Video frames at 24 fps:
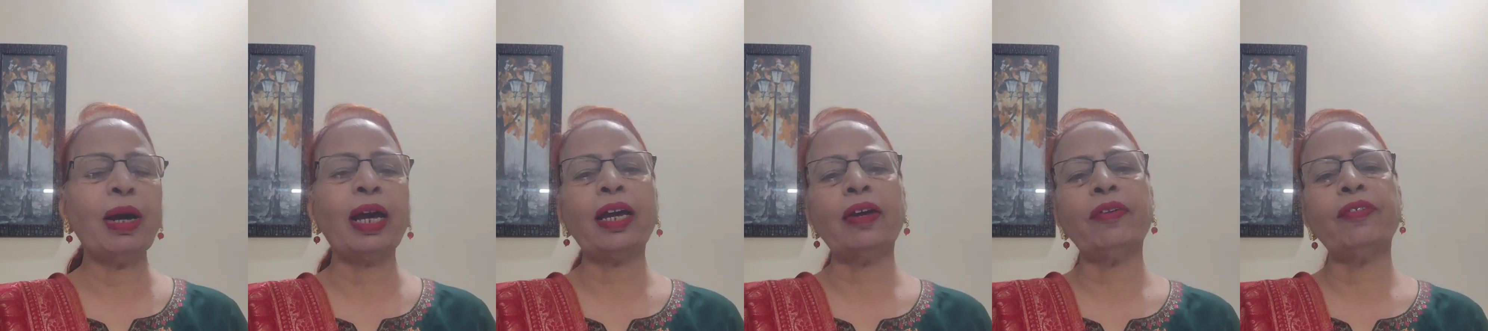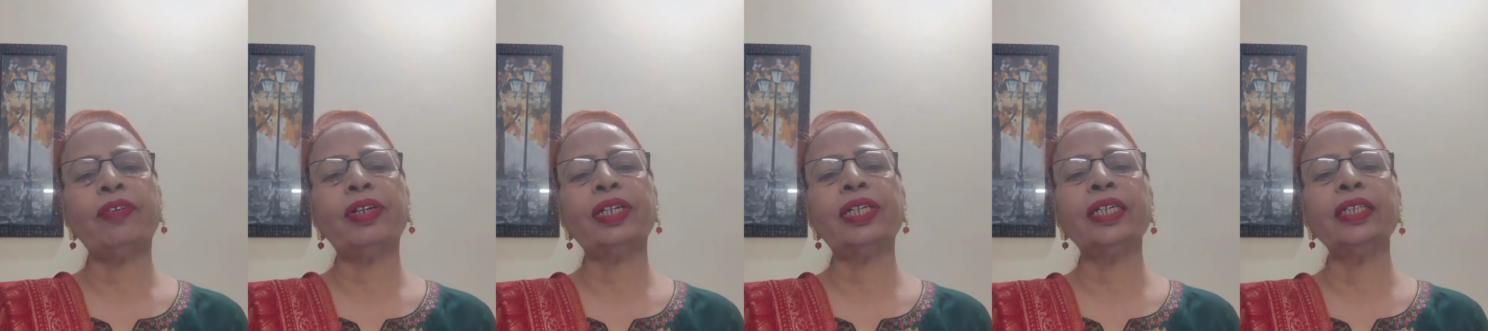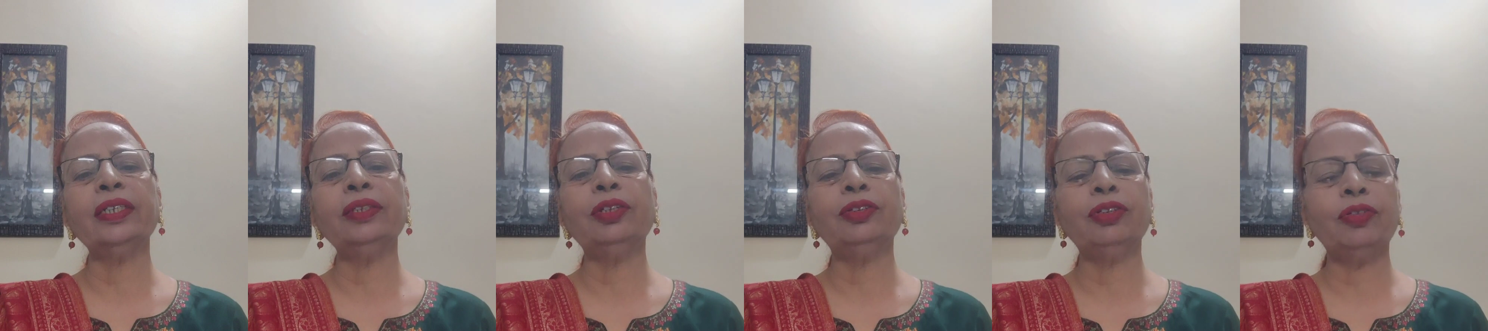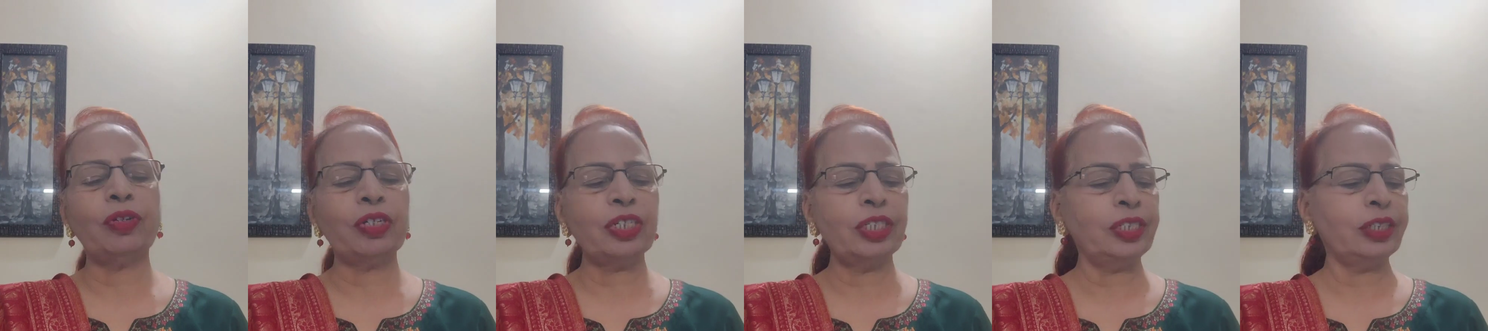I have written
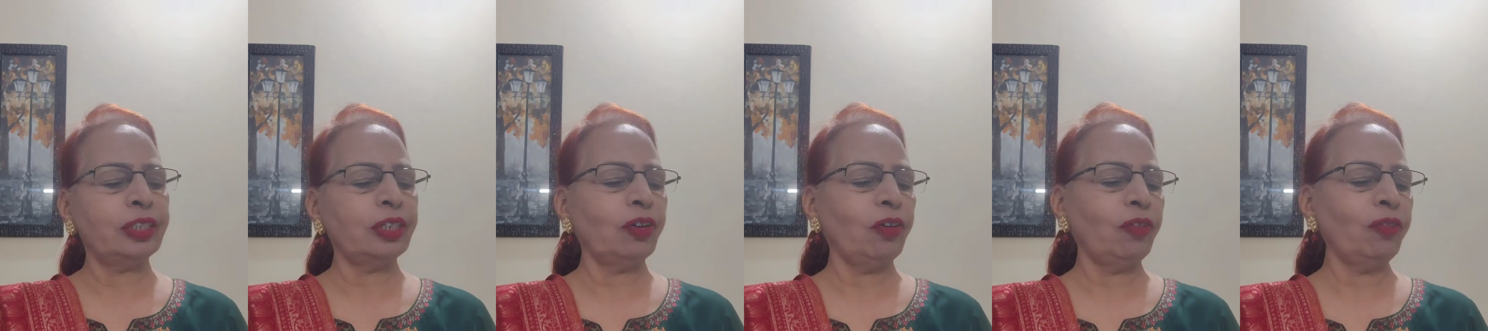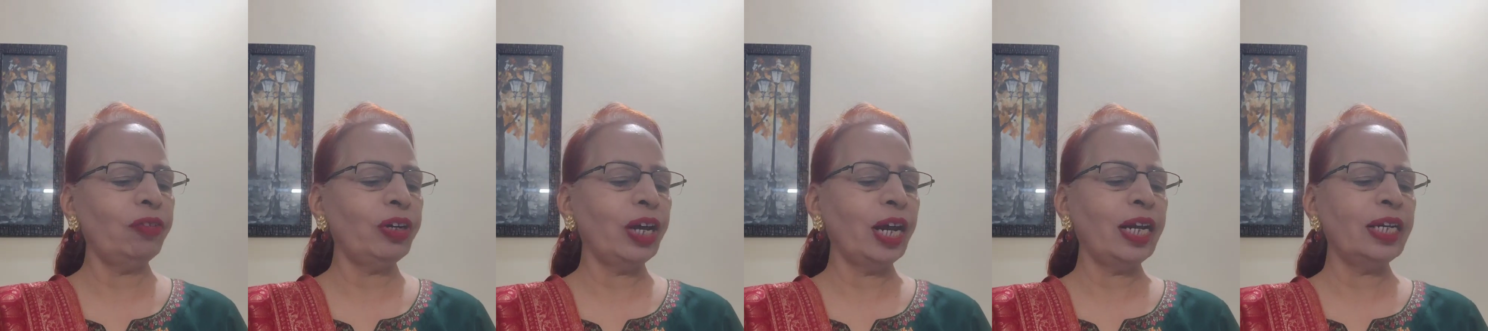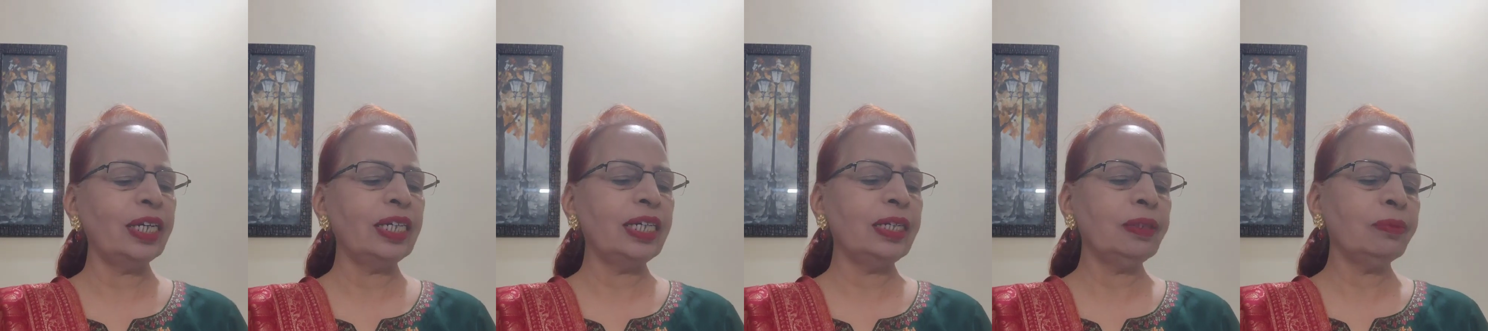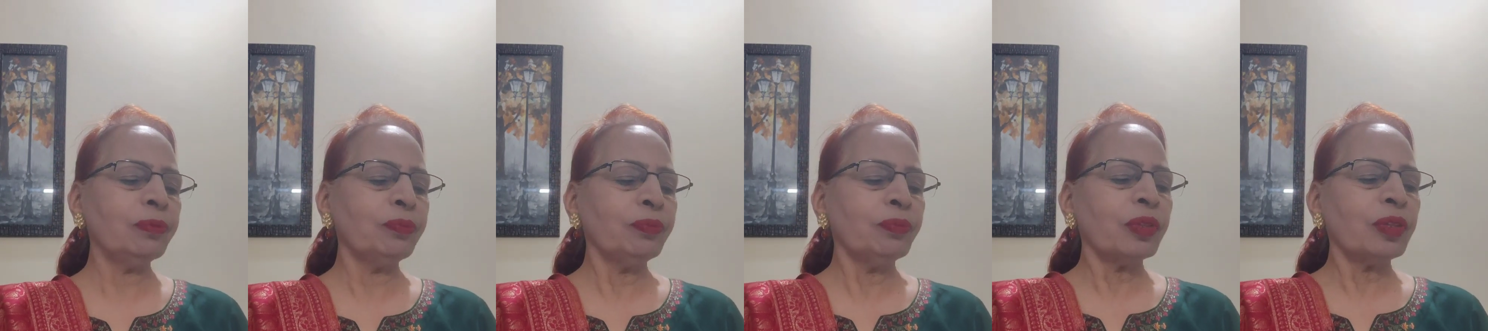University of
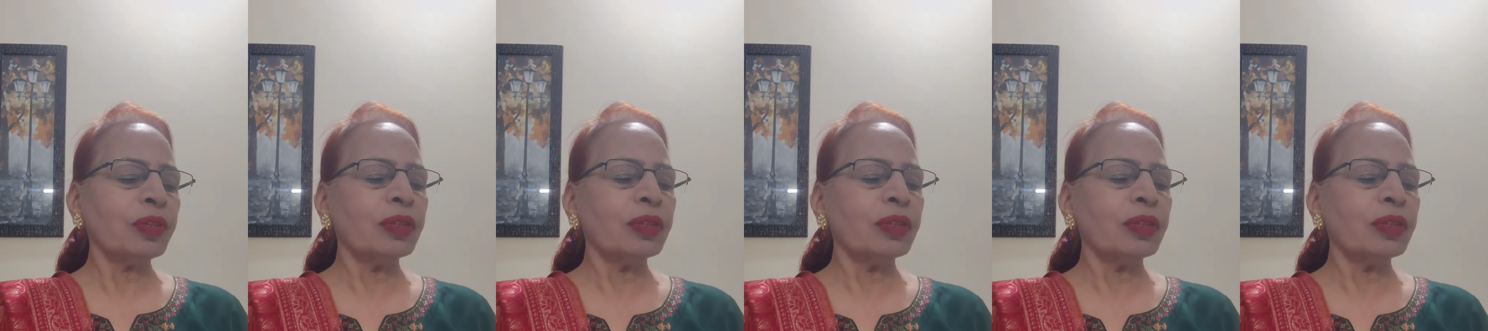Delhi.